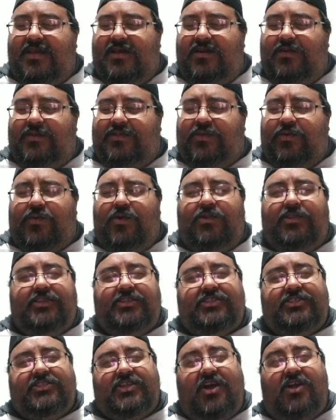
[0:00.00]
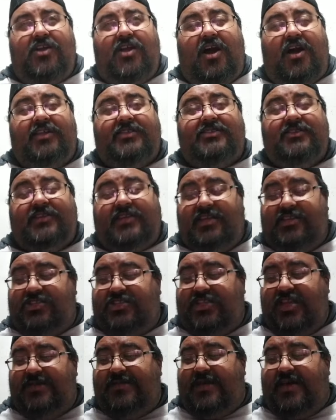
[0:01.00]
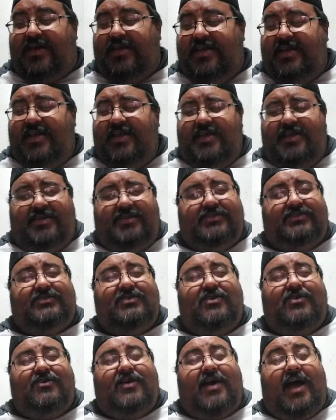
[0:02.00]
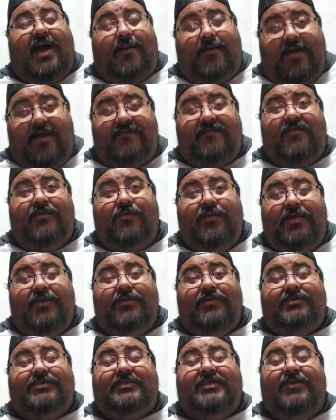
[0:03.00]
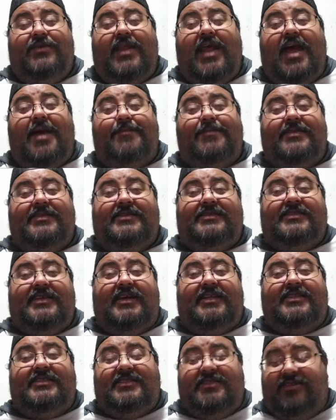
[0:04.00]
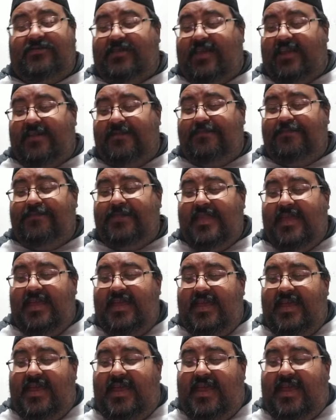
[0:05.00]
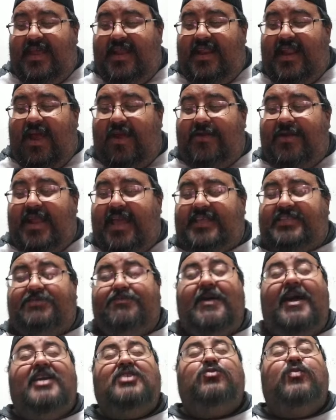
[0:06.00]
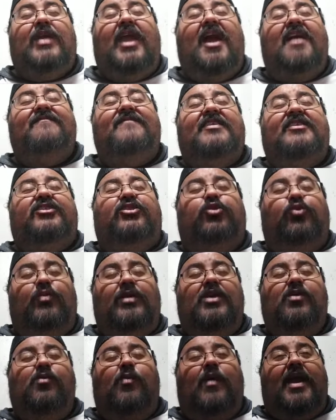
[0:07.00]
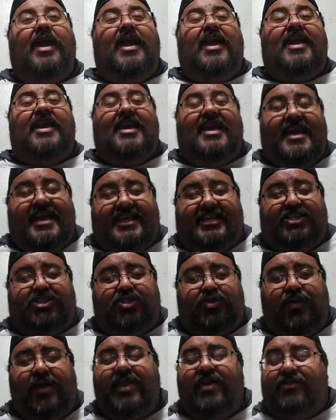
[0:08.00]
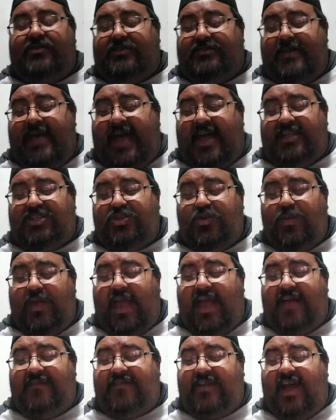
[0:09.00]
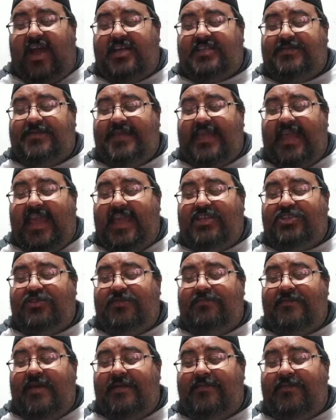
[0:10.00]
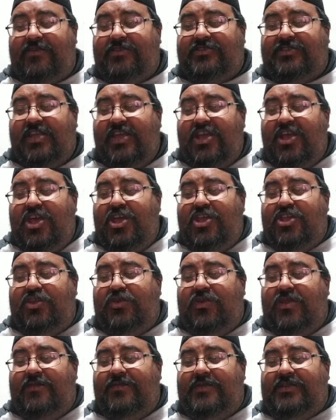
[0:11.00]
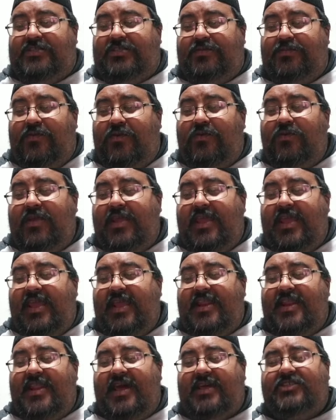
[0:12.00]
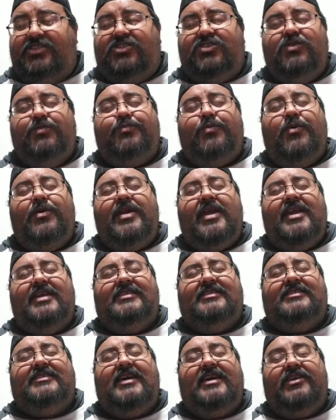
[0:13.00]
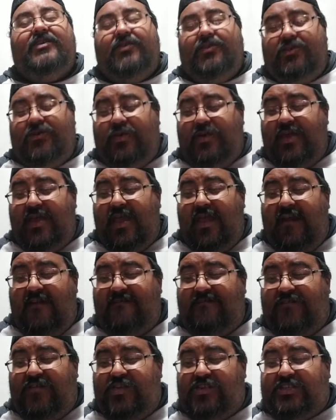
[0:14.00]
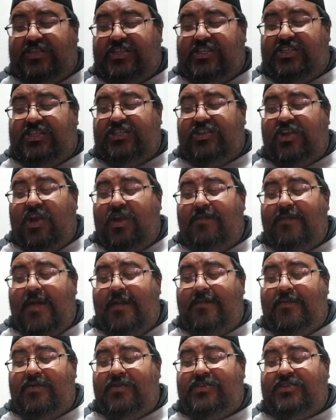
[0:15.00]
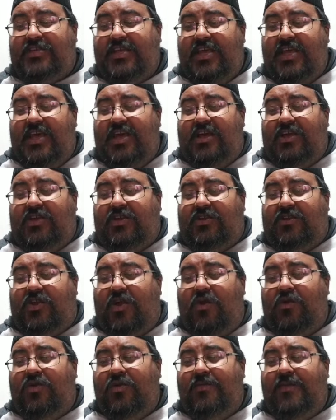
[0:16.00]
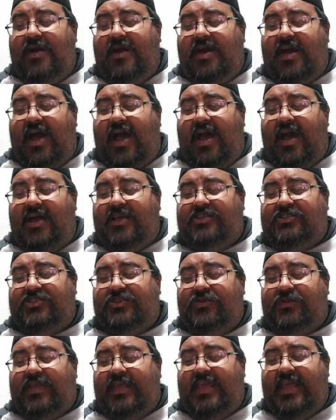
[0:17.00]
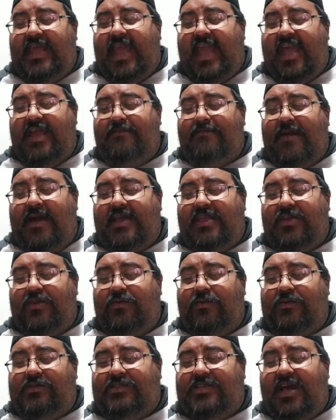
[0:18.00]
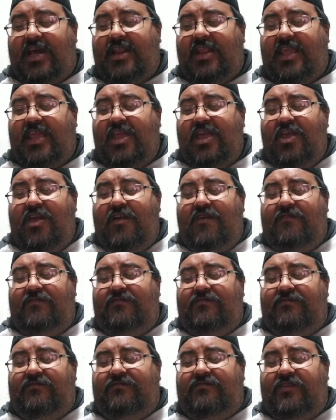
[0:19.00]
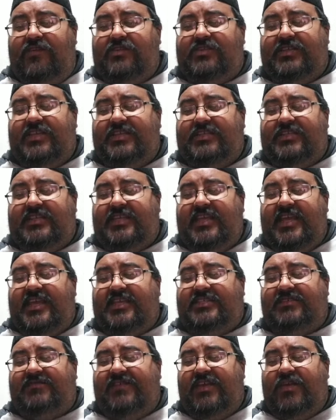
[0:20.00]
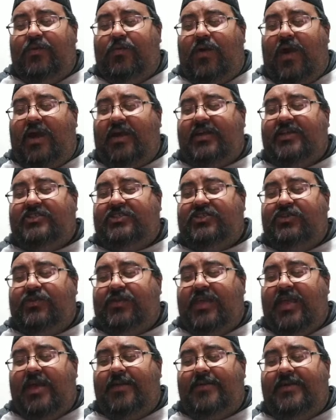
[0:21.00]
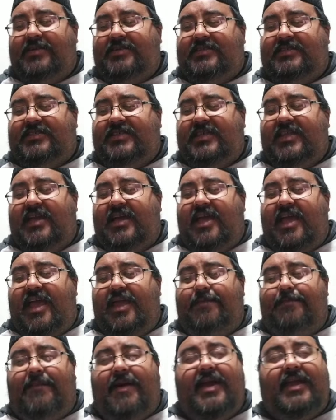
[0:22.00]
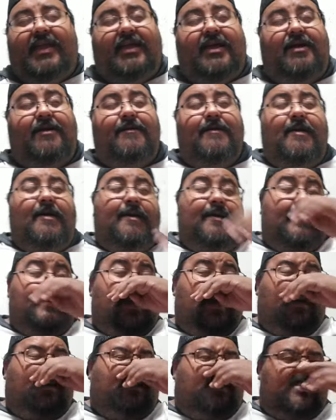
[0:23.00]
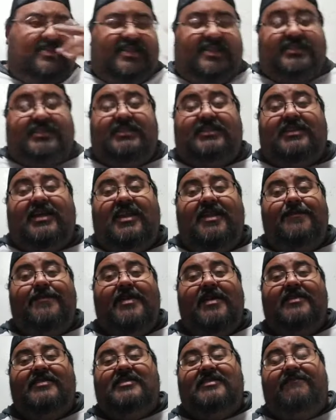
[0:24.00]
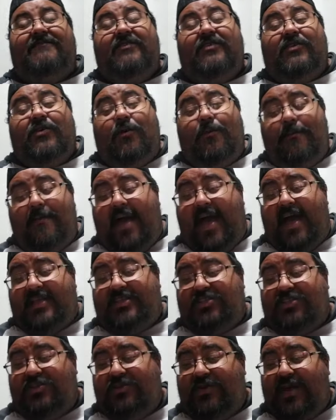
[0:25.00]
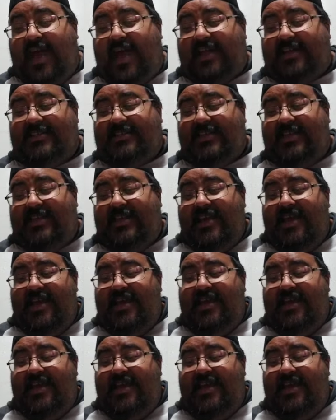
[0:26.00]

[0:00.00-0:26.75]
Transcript: with the Rolling Star onto Kashima. So, however, we will see what happens until then. Now, our next match, we have a three-way trios match, we have Cosmic Angel members Yuna Mizumori, Natsupoi, and Saori Anou versus star members Koguma, Azuki, and Mayu Iwatani versus EXV, Waka Sina, and Maika. Now, this is going to be a difficult match to actually